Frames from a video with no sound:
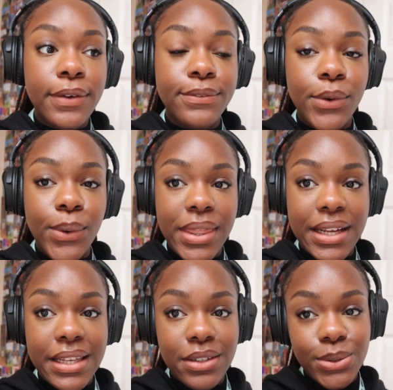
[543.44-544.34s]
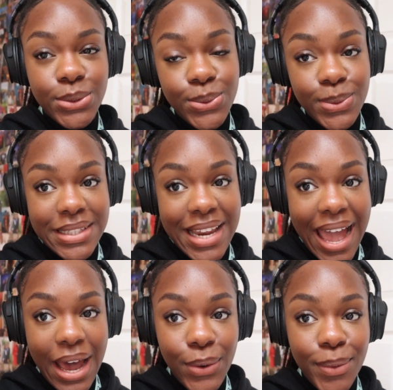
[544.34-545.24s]
for the clinical school
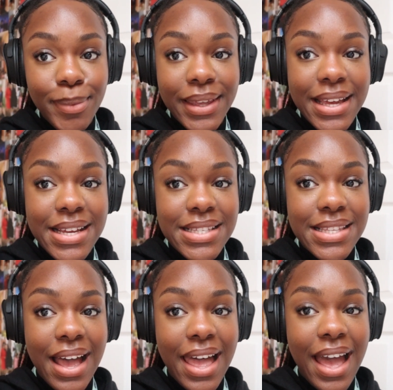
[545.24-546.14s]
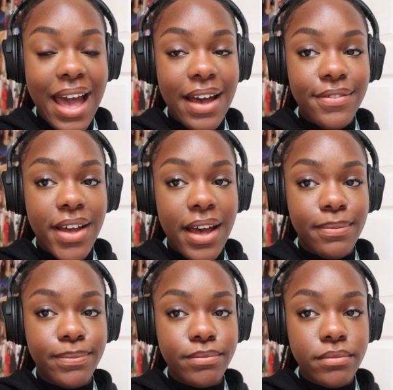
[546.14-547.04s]
now because I have
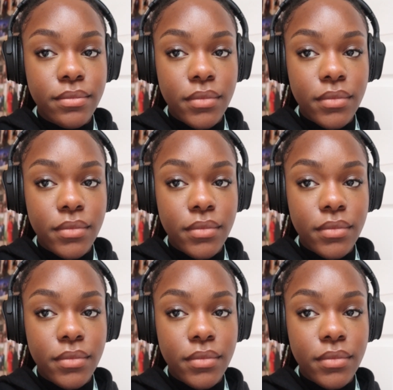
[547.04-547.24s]
um,